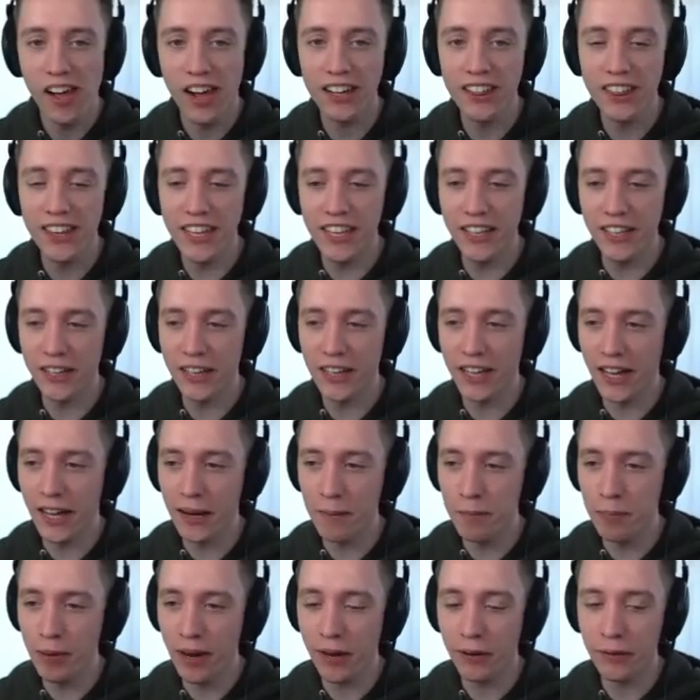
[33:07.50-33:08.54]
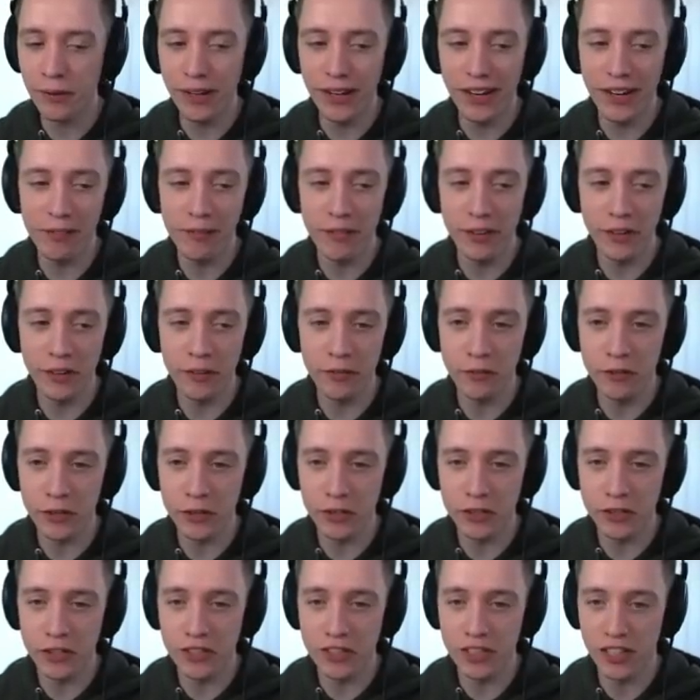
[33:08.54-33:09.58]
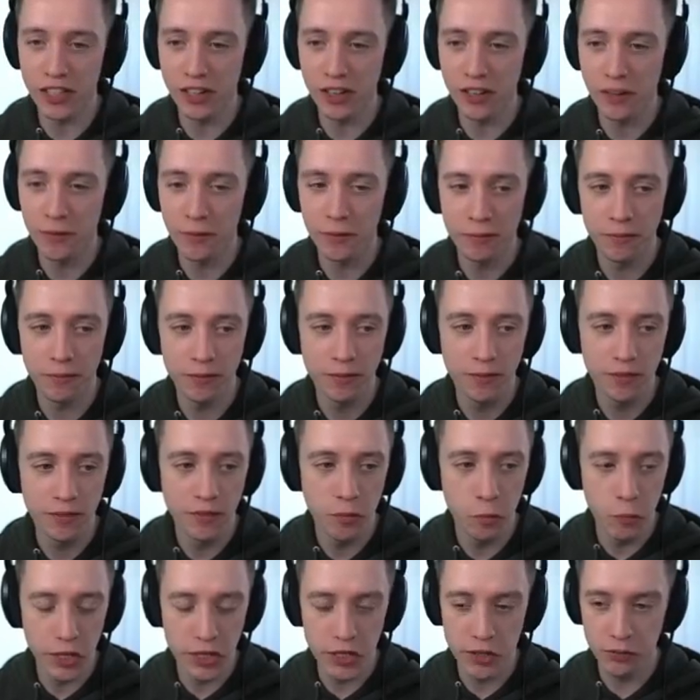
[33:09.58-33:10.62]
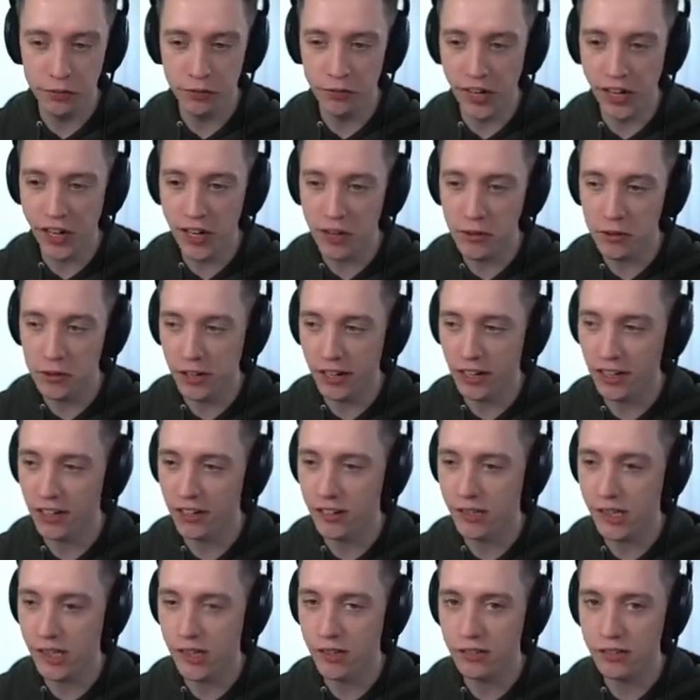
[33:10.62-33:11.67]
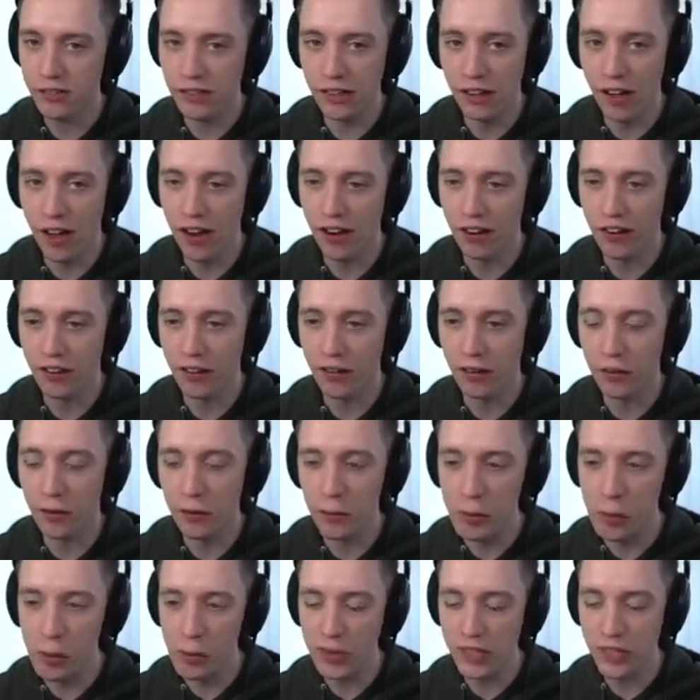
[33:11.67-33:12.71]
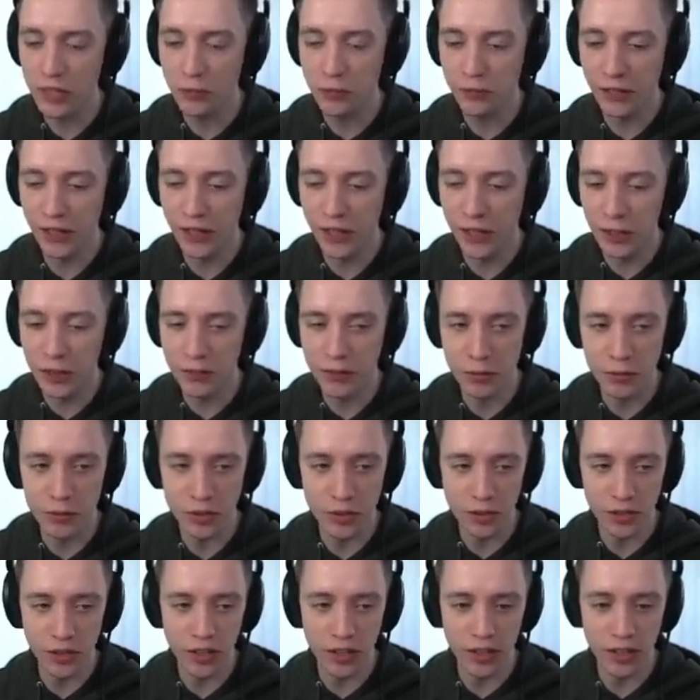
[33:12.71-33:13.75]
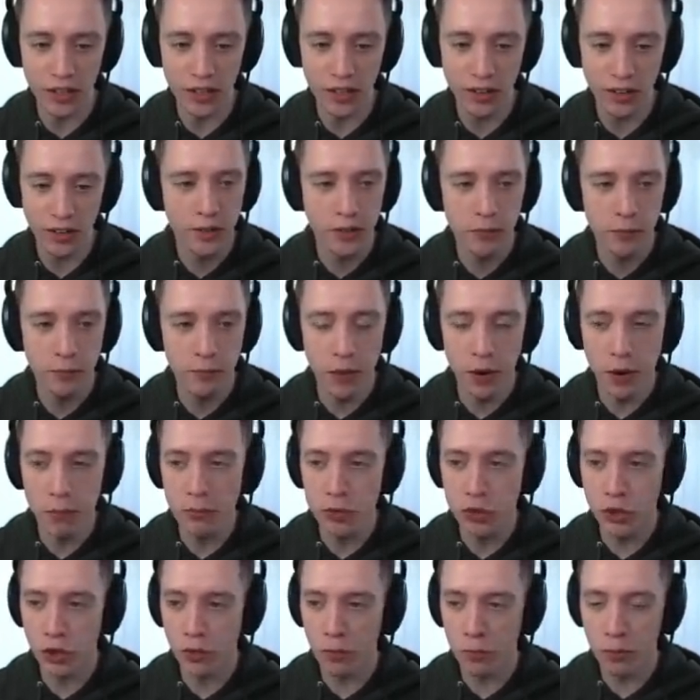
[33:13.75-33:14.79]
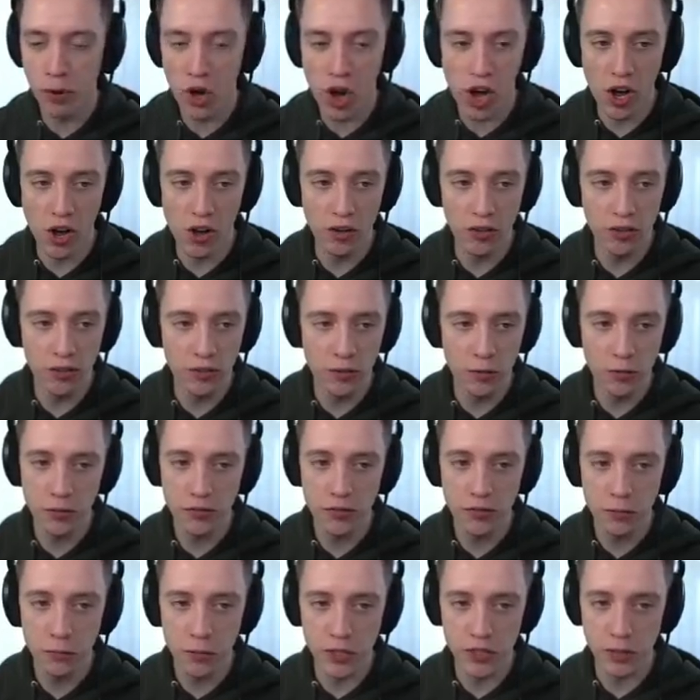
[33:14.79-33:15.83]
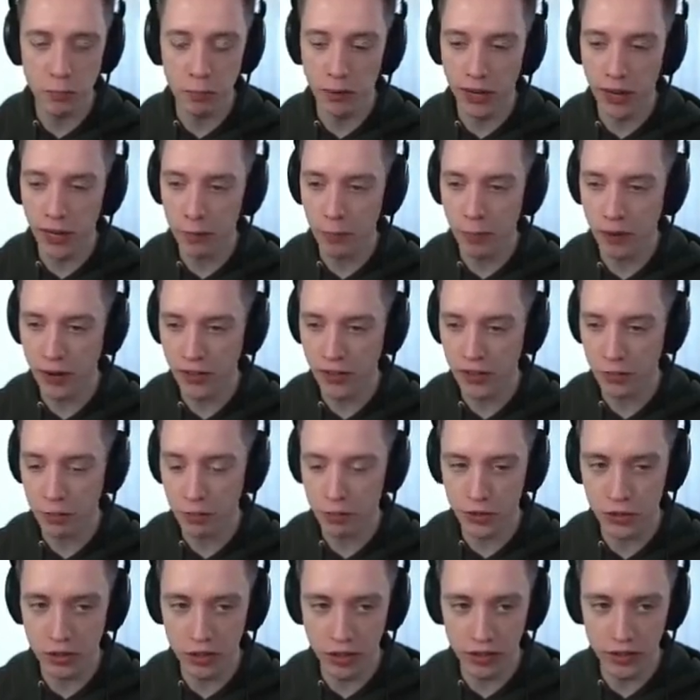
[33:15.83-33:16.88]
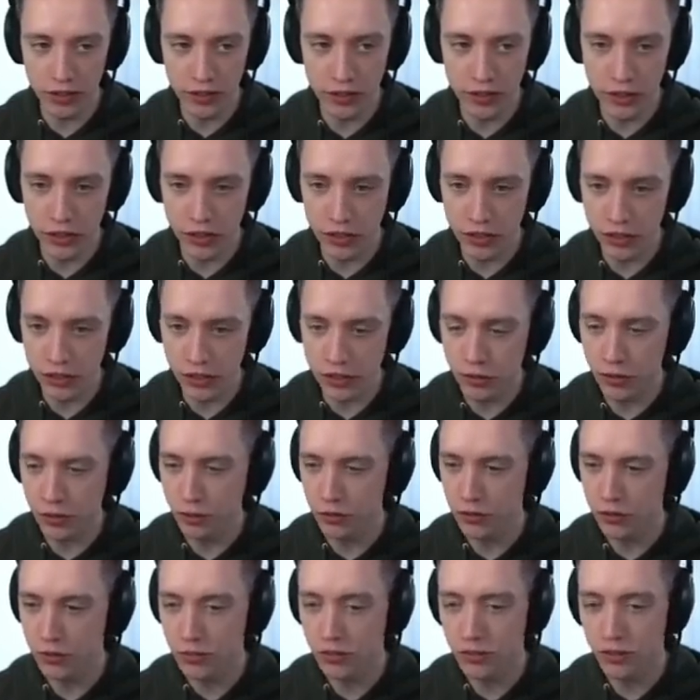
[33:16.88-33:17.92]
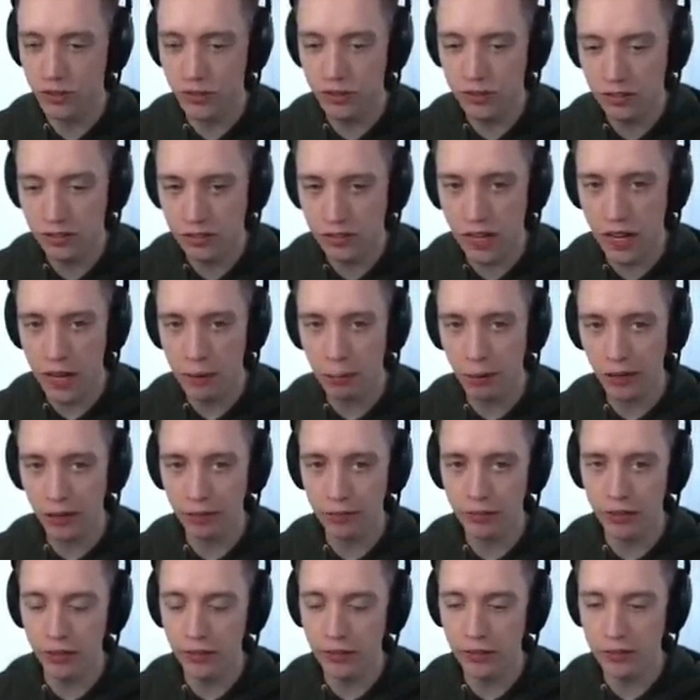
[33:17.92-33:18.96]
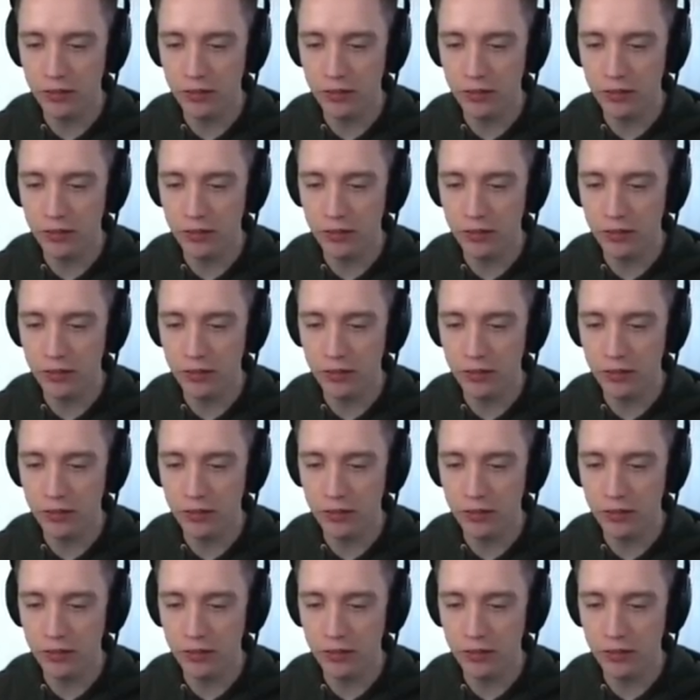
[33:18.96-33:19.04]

I think you can parry that very first attack. Watch a video on it, Lowko? No, I don't know. Although we'll watch a video if I'm struggling. Pope John Paul was a black belt in Brazilian Jiu-Jitsu. I believe it.